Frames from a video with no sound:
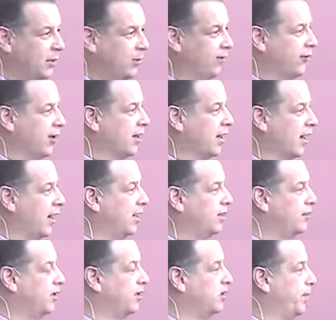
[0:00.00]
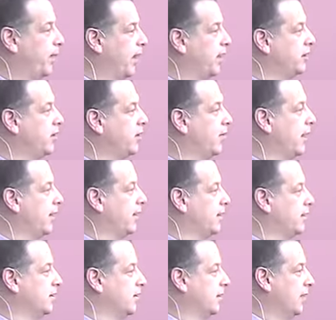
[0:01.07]
with regards to spiritual
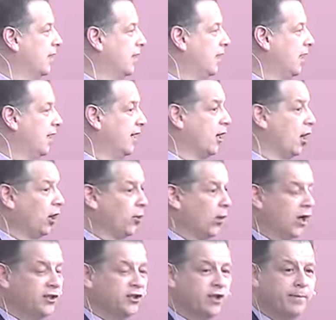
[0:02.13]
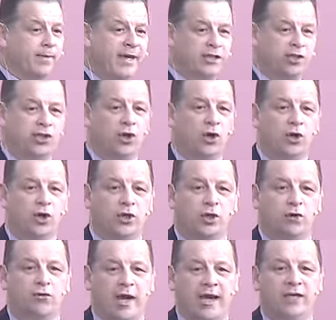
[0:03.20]
matters. In other words, to make sure you're
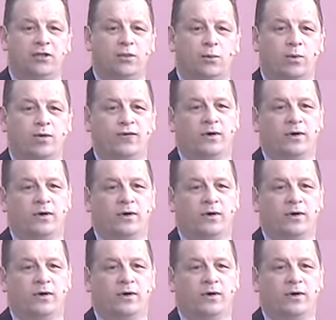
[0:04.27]
right with